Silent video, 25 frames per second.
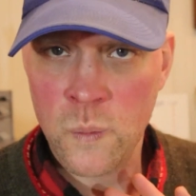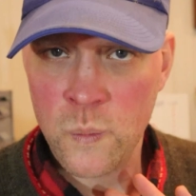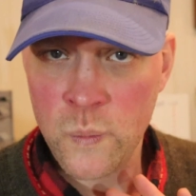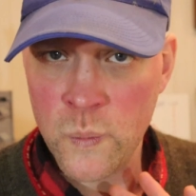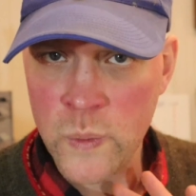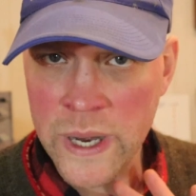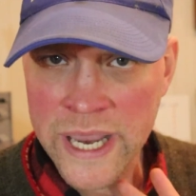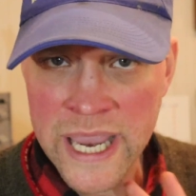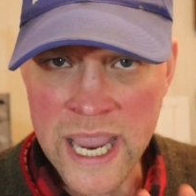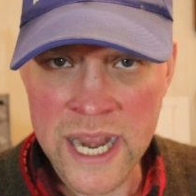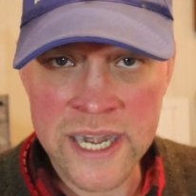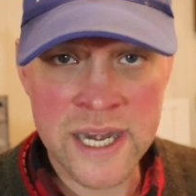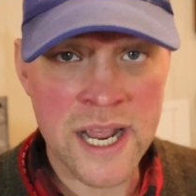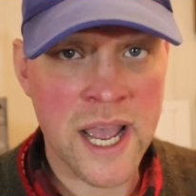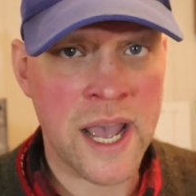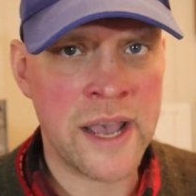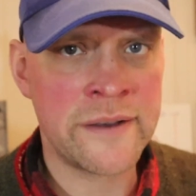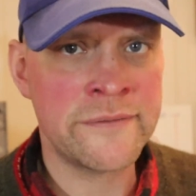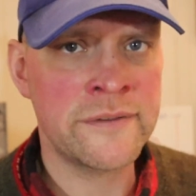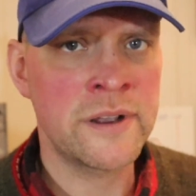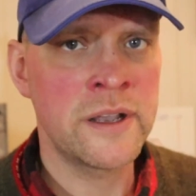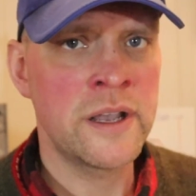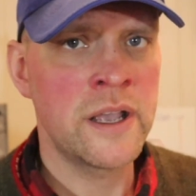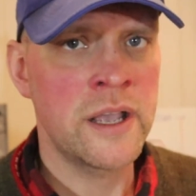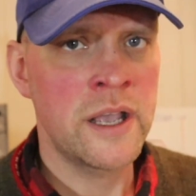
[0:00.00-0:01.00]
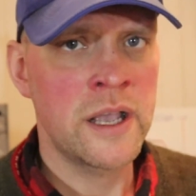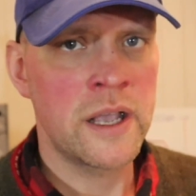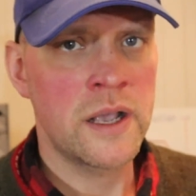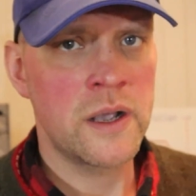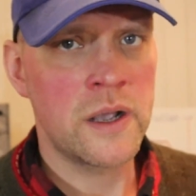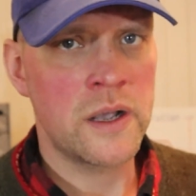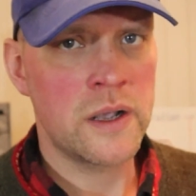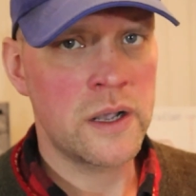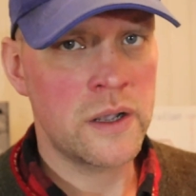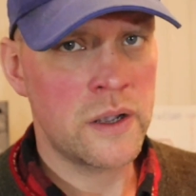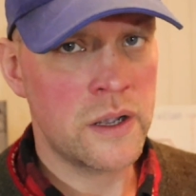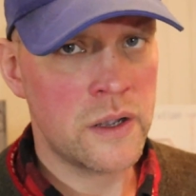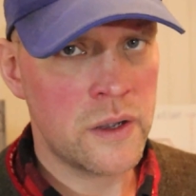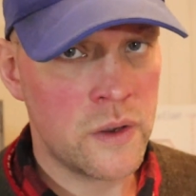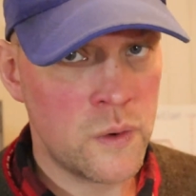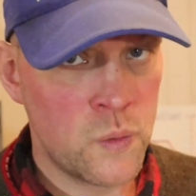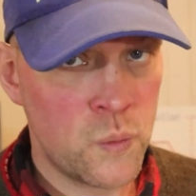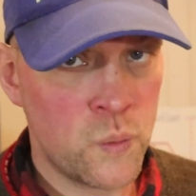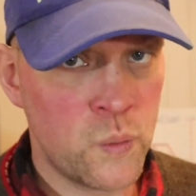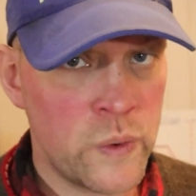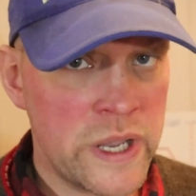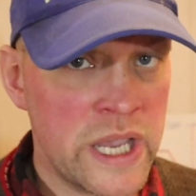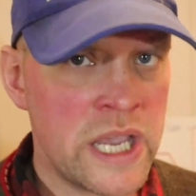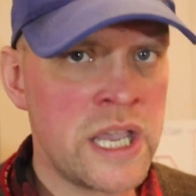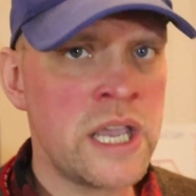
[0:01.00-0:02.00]
We can't have...
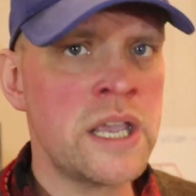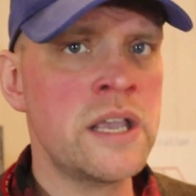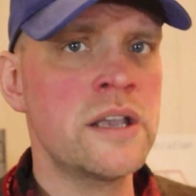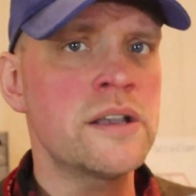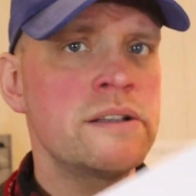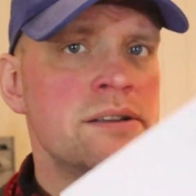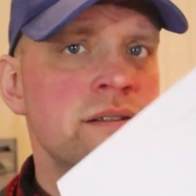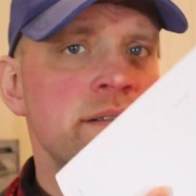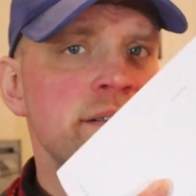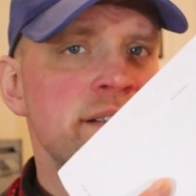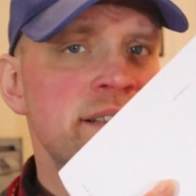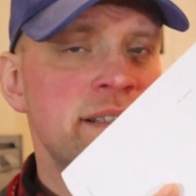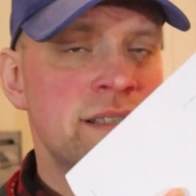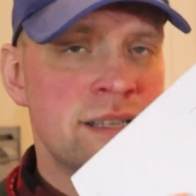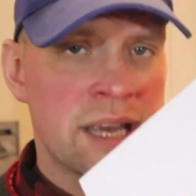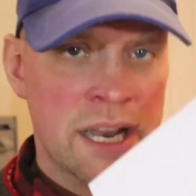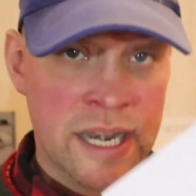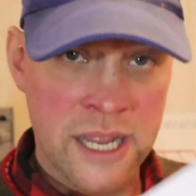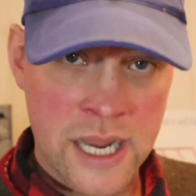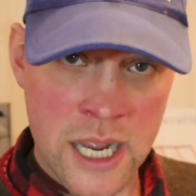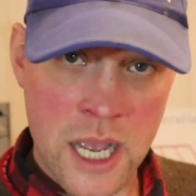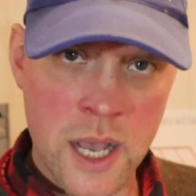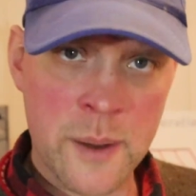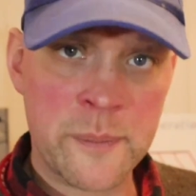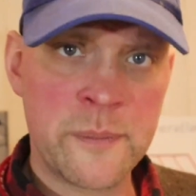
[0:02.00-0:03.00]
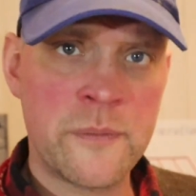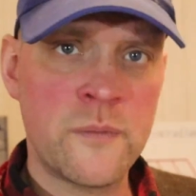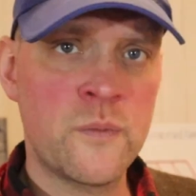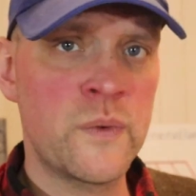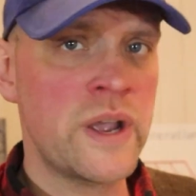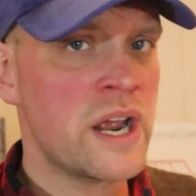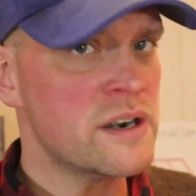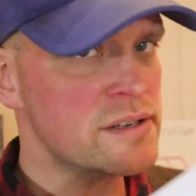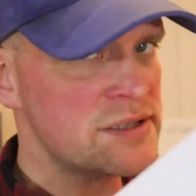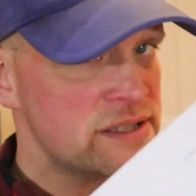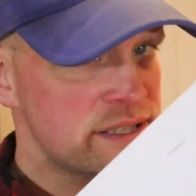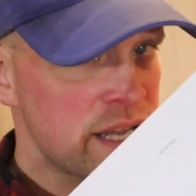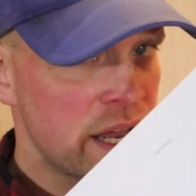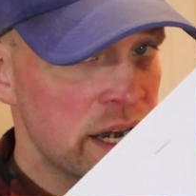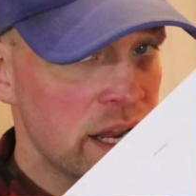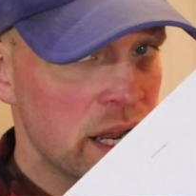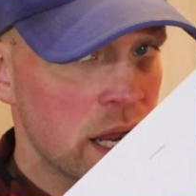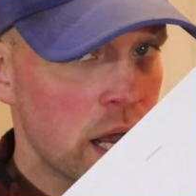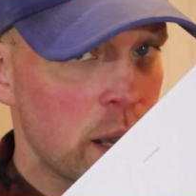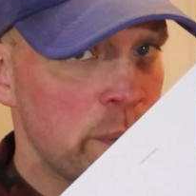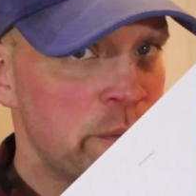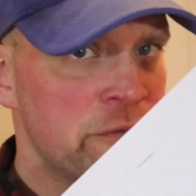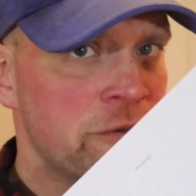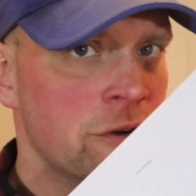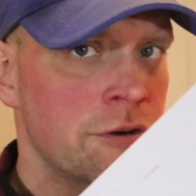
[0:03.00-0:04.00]
We are
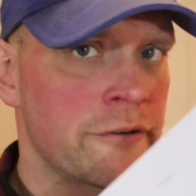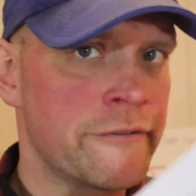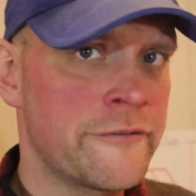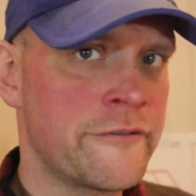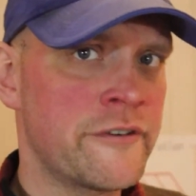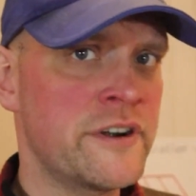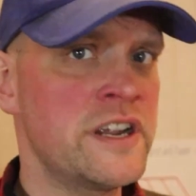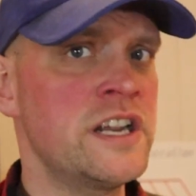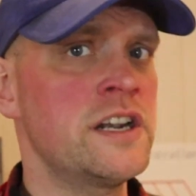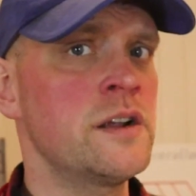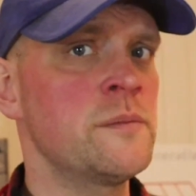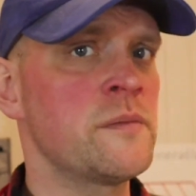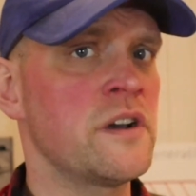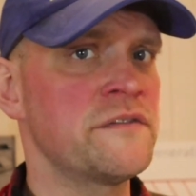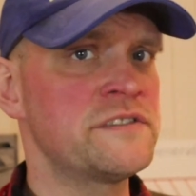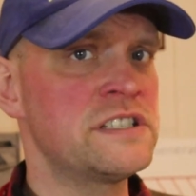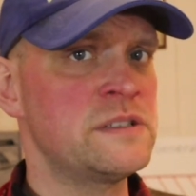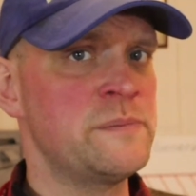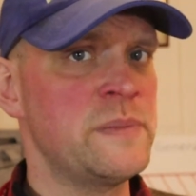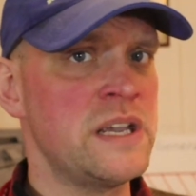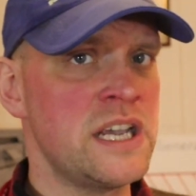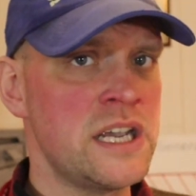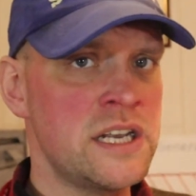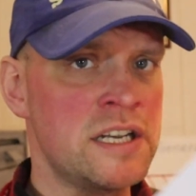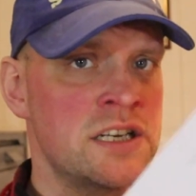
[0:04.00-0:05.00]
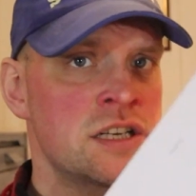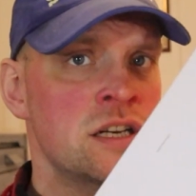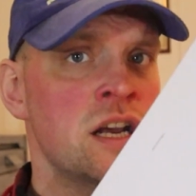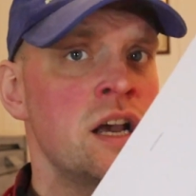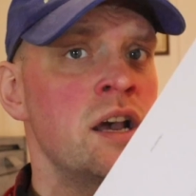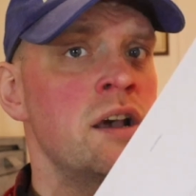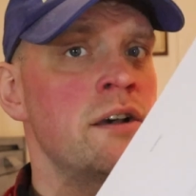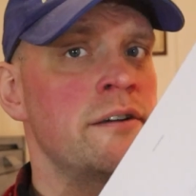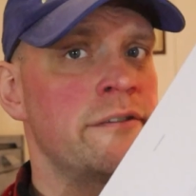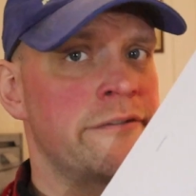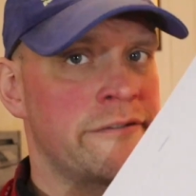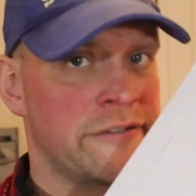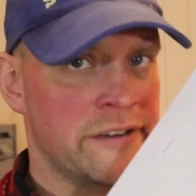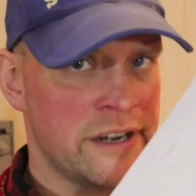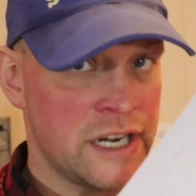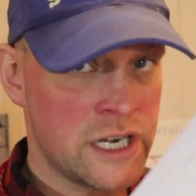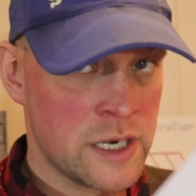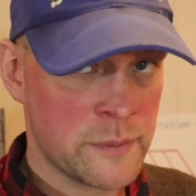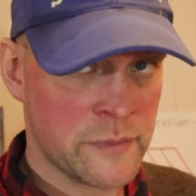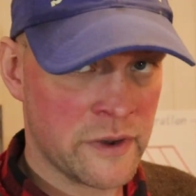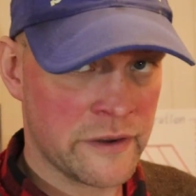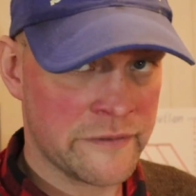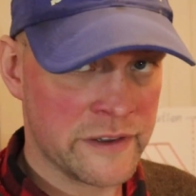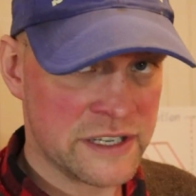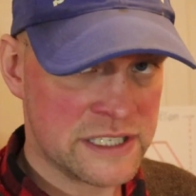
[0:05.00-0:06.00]
standing up for freedom of speech,
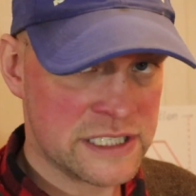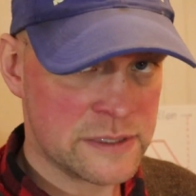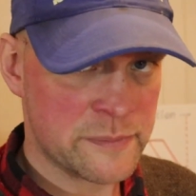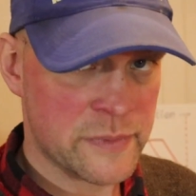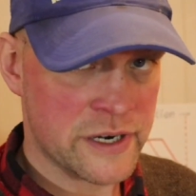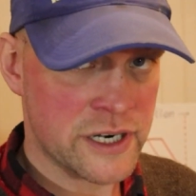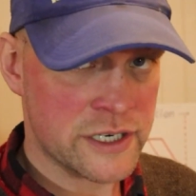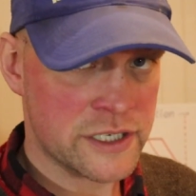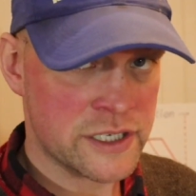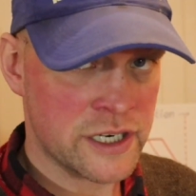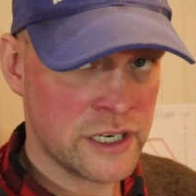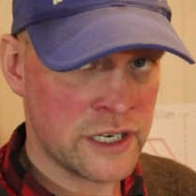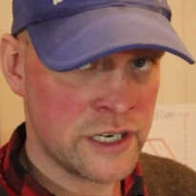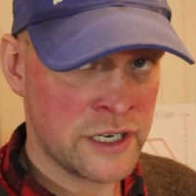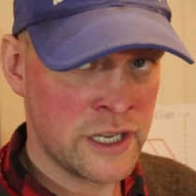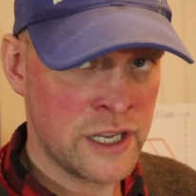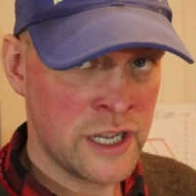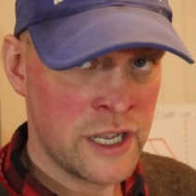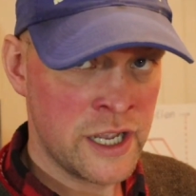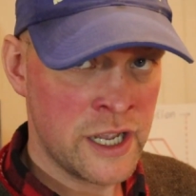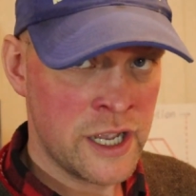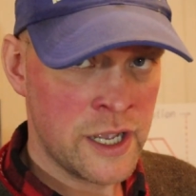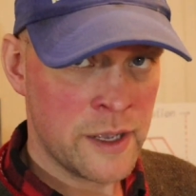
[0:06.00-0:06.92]
freedom of expression,